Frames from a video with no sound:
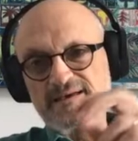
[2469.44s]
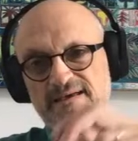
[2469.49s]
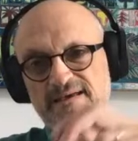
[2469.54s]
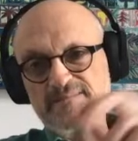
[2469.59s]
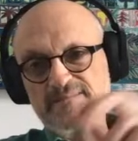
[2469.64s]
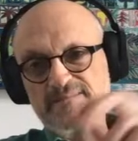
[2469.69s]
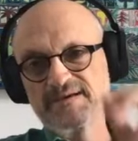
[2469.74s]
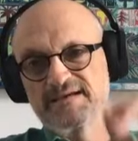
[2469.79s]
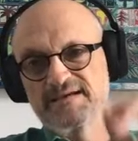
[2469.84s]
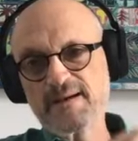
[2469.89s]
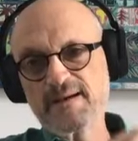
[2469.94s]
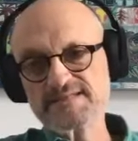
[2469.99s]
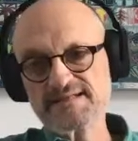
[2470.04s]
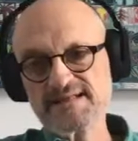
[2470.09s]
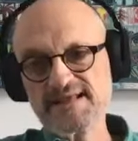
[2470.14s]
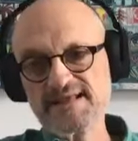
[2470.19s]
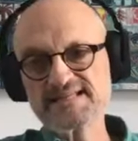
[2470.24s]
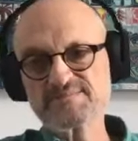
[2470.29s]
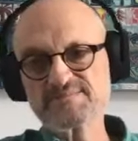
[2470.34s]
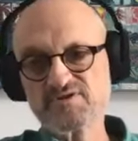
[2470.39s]
it
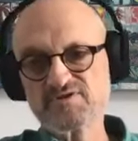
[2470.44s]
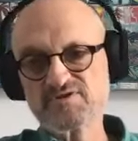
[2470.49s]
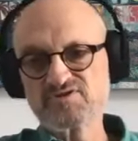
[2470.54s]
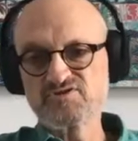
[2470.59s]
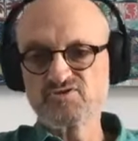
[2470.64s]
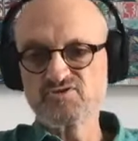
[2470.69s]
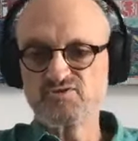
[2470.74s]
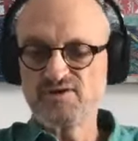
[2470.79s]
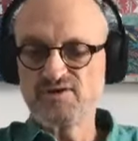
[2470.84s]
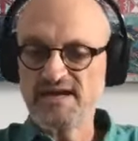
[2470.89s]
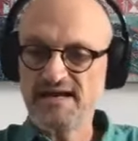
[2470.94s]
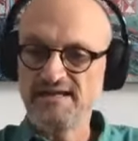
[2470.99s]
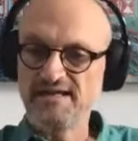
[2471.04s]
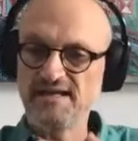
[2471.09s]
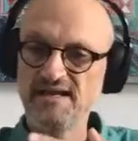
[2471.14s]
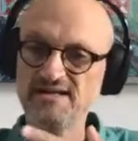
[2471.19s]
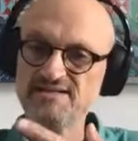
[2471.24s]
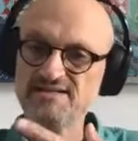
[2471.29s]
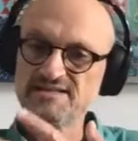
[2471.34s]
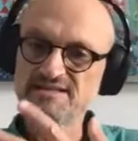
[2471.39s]
becomes an expert too.
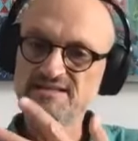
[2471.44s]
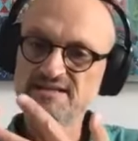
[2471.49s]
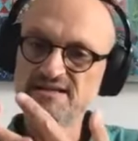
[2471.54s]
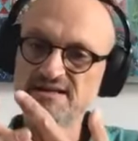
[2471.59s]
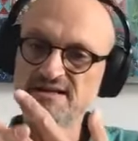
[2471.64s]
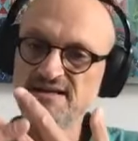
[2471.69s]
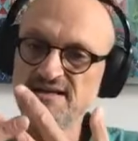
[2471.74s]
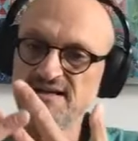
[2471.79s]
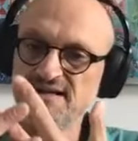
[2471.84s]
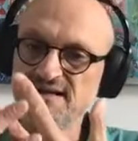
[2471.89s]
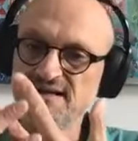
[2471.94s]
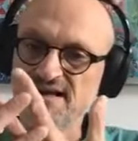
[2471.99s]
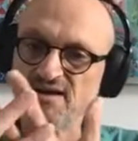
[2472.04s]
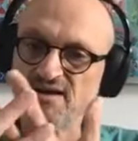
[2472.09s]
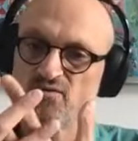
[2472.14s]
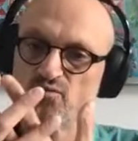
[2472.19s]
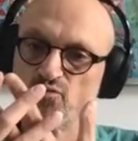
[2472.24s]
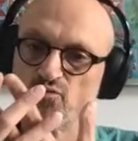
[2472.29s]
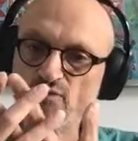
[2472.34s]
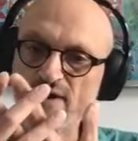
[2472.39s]
And there's
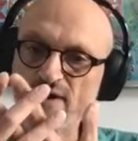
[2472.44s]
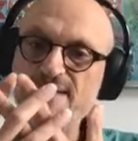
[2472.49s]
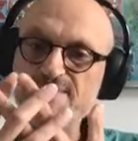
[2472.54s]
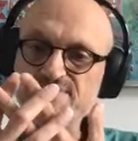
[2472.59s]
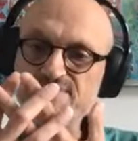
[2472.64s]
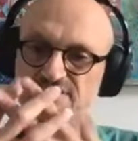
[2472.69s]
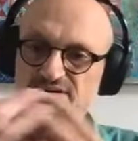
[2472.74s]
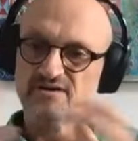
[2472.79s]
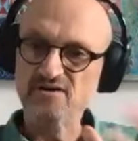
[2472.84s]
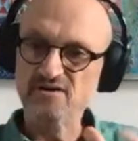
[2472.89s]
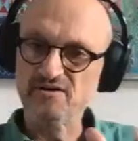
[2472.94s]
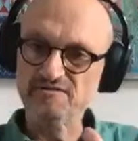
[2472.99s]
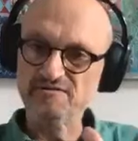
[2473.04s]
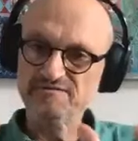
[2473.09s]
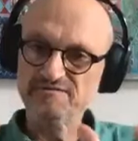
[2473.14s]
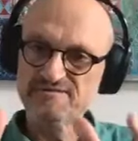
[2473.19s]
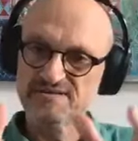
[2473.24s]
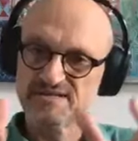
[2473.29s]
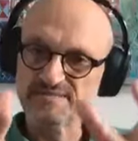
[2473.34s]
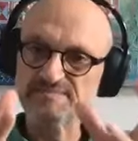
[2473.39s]
a web
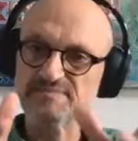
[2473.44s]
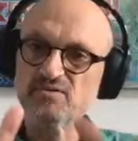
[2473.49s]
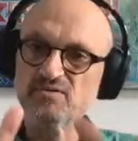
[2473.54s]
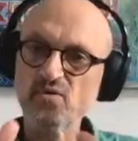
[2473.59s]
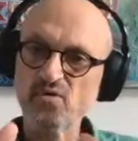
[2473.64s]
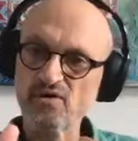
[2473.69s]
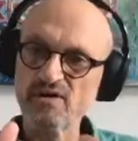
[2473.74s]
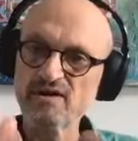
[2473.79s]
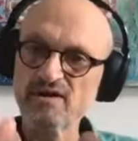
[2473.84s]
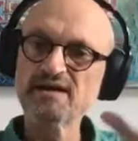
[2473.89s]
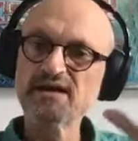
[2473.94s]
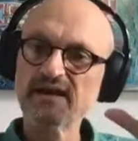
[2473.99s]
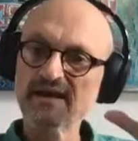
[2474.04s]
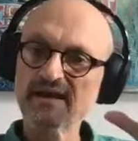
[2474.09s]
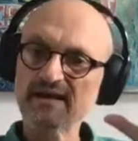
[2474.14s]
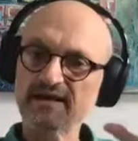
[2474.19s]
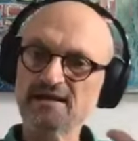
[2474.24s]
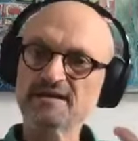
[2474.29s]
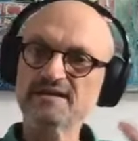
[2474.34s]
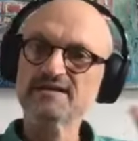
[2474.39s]
of support
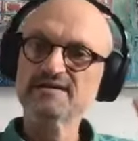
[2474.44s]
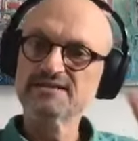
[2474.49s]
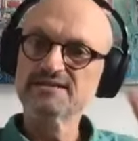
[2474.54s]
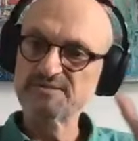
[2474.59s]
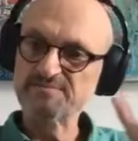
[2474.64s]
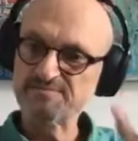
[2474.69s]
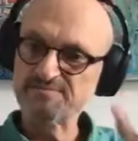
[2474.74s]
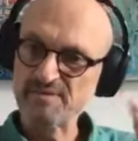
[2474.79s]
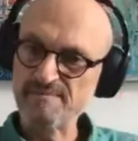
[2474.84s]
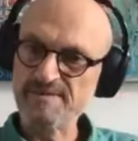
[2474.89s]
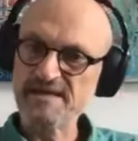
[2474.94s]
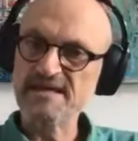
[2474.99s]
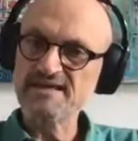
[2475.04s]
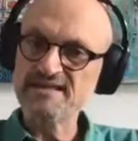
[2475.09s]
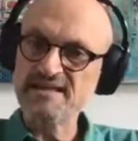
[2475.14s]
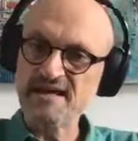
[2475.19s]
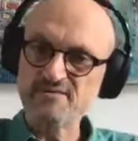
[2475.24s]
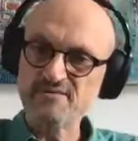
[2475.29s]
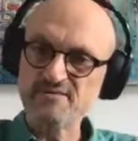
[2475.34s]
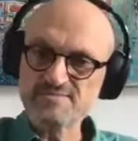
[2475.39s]
to
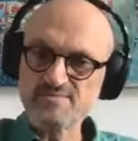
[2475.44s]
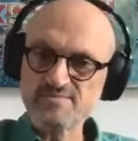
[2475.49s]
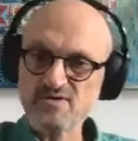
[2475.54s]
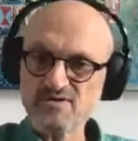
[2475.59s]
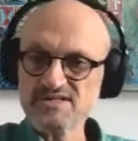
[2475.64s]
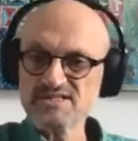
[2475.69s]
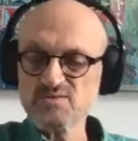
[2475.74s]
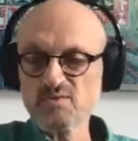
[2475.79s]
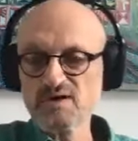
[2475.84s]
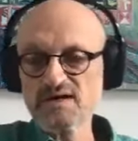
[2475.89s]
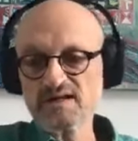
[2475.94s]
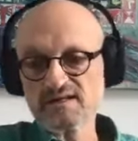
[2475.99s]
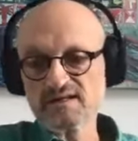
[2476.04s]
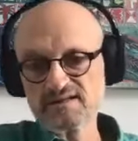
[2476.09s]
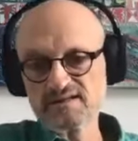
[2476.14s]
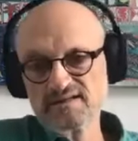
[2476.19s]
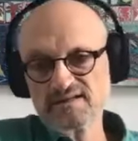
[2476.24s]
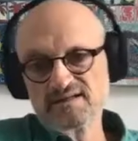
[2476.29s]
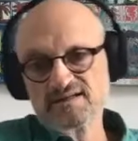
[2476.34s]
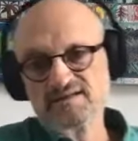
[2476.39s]
prepare that response
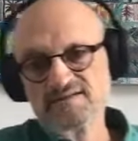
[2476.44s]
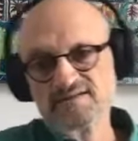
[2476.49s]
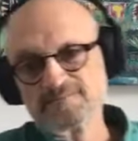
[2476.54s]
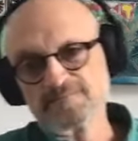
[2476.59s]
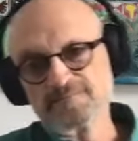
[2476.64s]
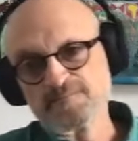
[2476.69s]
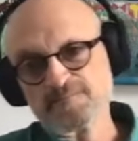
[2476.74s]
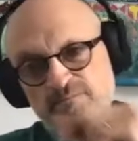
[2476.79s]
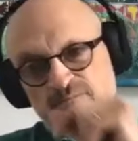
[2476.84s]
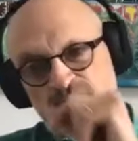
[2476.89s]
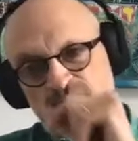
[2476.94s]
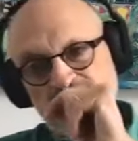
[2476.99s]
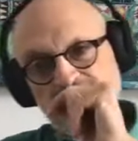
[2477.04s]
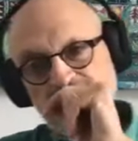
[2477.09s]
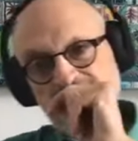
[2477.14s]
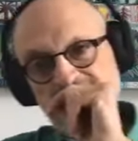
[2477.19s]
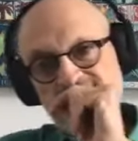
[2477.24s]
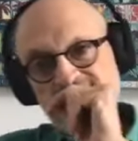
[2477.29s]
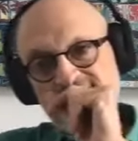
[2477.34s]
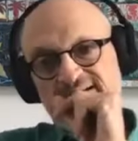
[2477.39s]
well.
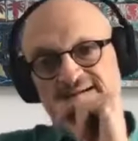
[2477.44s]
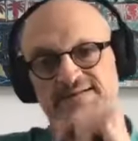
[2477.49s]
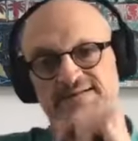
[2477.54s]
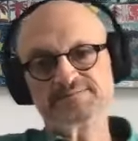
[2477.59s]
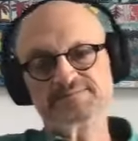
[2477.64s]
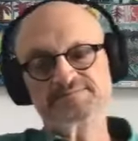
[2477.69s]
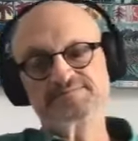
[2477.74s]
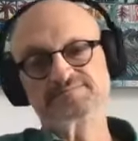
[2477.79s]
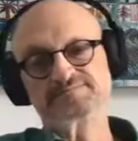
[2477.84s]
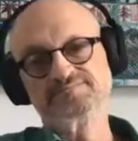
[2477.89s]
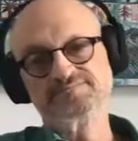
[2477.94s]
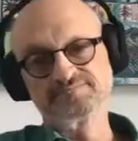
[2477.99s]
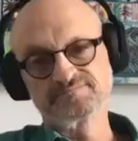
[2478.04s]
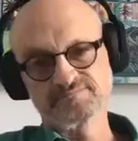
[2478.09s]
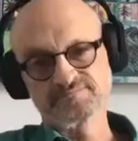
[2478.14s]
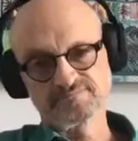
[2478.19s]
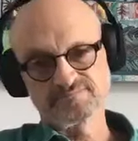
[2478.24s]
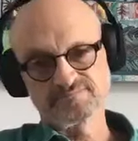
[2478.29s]
And, um,